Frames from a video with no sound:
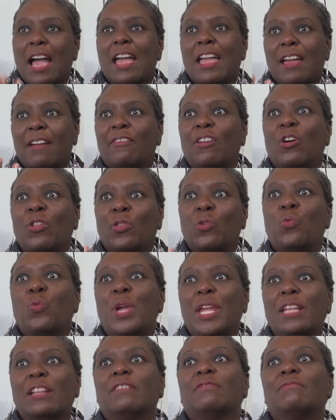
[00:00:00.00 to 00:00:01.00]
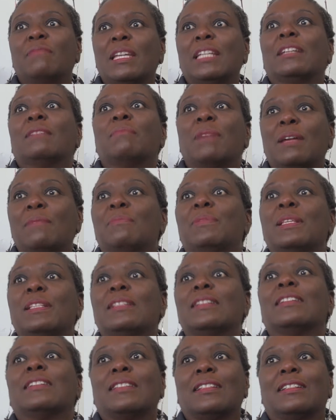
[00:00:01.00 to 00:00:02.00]
have all the weight of making my
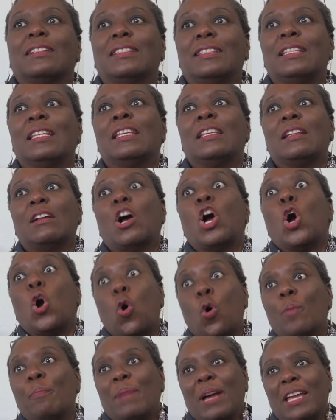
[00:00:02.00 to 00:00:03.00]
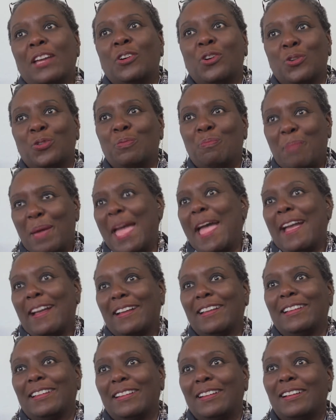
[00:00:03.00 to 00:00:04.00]
business succeed on my own
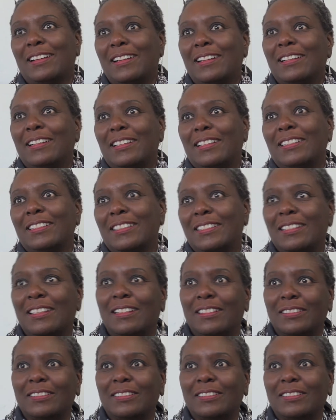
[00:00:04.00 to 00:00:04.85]
back. So